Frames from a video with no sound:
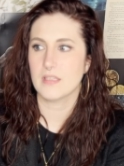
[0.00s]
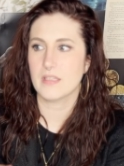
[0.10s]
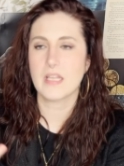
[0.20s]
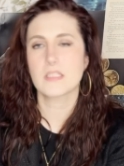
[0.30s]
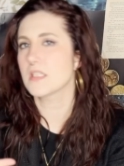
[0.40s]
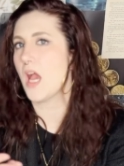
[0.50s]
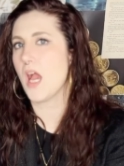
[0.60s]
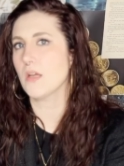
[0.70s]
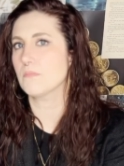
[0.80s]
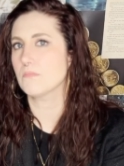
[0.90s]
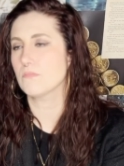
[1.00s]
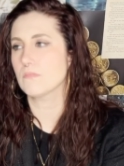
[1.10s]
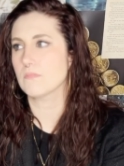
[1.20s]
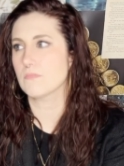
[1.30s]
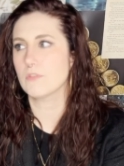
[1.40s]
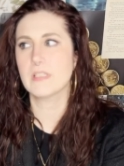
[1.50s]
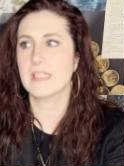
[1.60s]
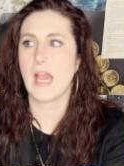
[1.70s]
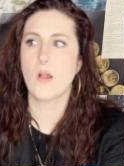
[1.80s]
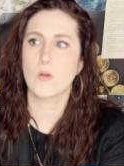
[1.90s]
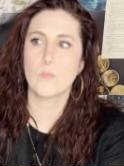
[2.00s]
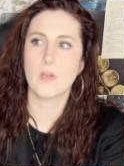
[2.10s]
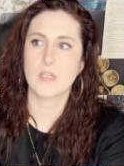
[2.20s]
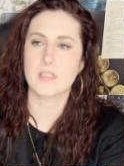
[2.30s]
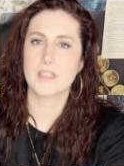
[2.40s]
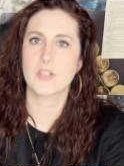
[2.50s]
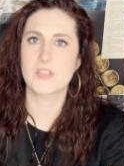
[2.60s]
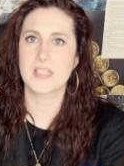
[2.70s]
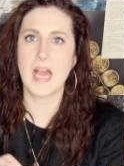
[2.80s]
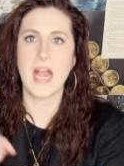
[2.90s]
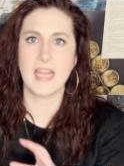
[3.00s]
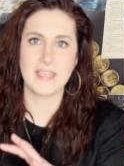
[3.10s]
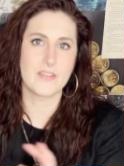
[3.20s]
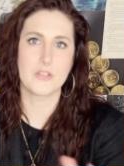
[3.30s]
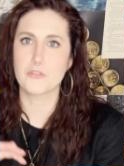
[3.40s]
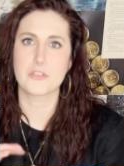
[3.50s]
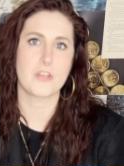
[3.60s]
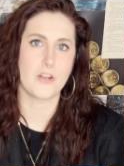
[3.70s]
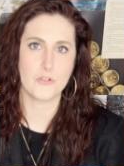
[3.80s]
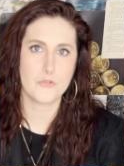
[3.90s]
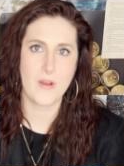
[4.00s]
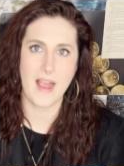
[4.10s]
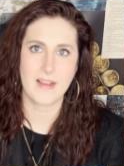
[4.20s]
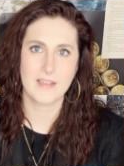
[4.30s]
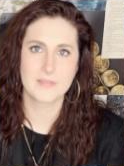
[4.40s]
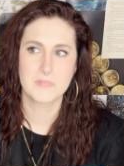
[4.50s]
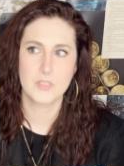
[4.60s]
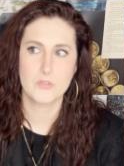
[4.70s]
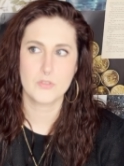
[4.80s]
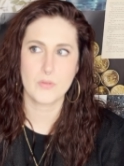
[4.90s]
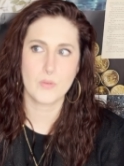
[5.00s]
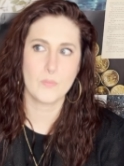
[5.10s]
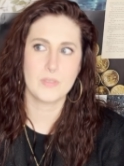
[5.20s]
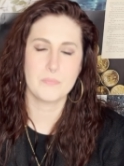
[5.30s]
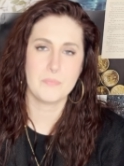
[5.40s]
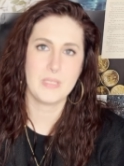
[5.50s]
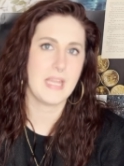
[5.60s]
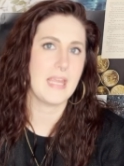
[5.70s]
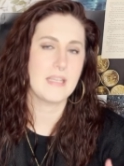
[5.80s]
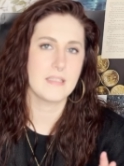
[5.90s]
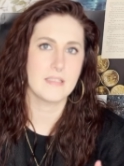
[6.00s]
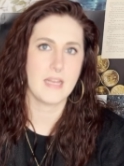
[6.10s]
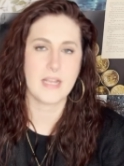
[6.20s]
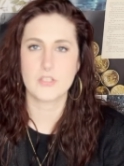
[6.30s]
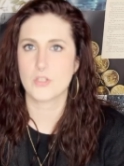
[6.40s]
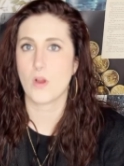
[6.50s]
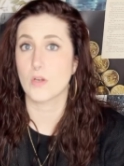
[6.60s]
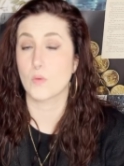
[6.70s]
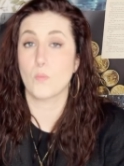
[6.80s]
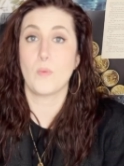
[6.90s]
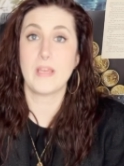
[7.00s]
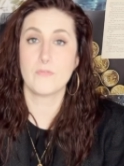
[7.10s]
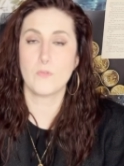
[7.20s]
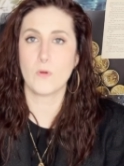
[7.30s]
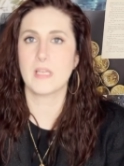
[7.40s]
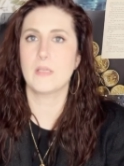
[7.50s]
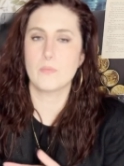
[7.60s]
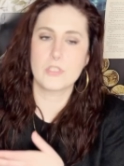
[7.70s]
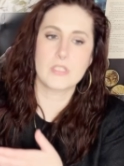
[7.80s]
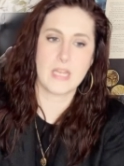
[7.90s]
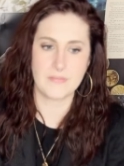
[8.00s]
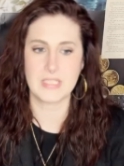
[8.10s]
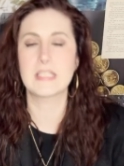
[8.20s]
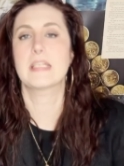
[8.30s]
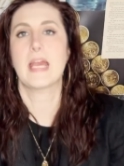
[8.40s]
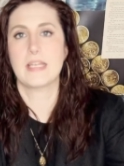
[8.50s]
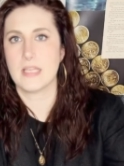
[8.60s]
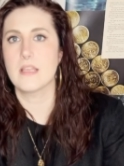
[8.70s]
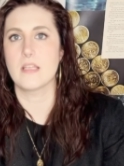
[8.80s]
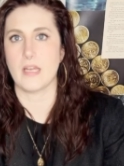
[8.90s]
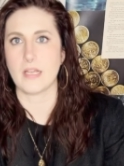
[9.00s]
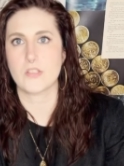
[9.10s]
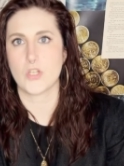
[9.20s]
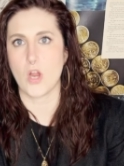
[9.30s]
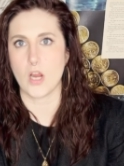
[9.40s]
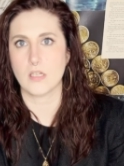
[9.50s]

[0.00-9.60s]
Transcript: that's not really how it works. There's nine, and they're just on a track. So there wouldn't be a next car to wait for. He would just have to get in the next car,